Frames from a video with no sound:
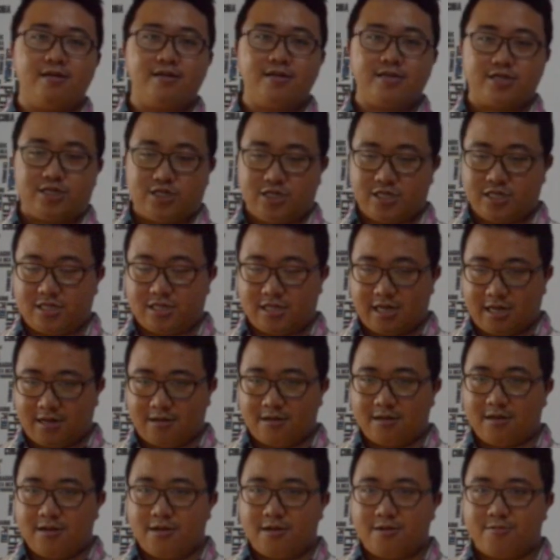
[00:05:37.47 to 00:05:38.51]
It's just
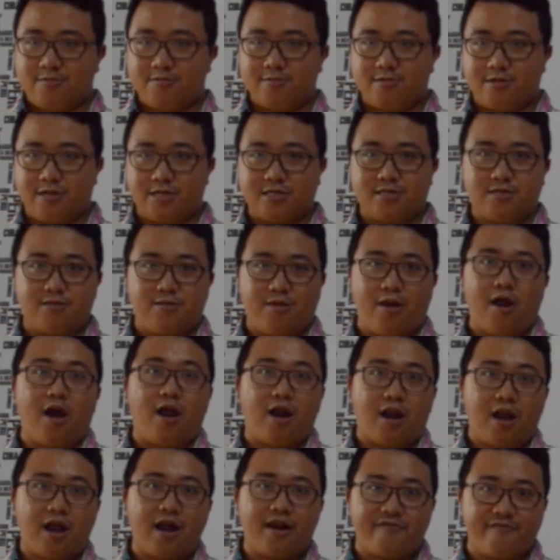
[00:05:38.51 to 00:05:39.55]
that there's
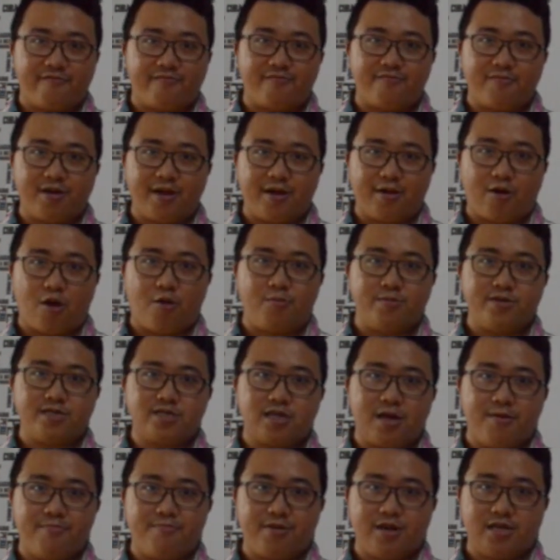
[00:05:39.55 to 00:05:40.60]
not a lot of e-commerce
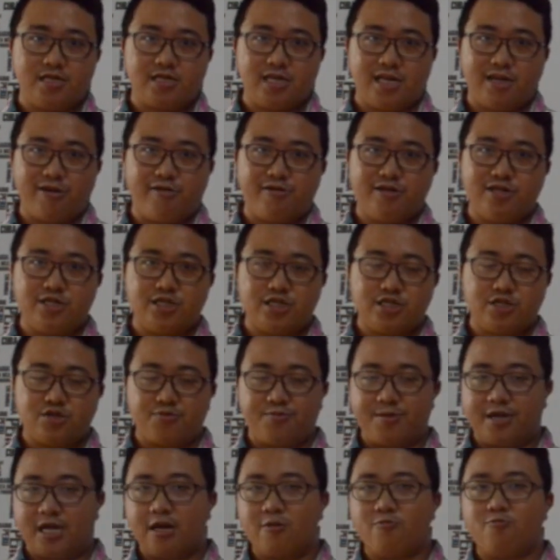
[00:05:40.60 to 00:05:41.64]
companies in Indonesia to
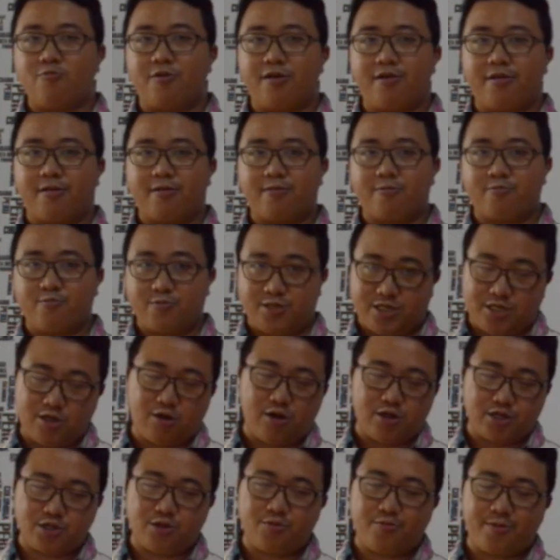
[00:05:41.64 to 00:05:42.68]
begin with, which
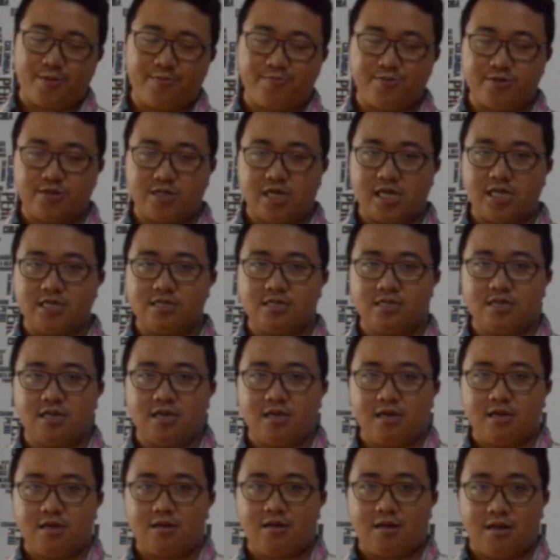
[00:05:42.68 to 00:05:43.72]
also represents
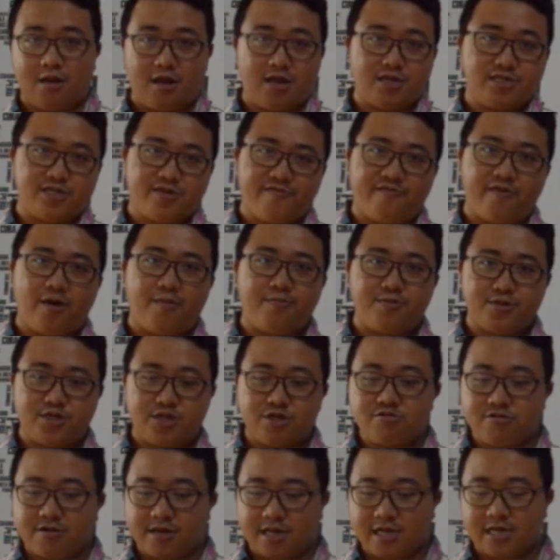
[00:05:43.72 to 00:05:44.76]
lots of
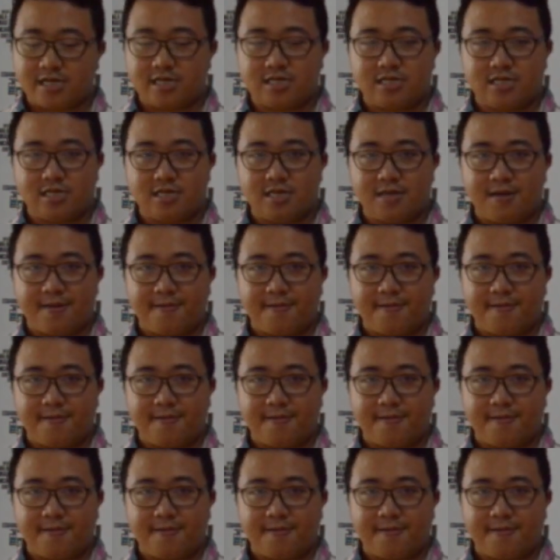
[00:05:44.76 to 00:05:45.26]
opportunities.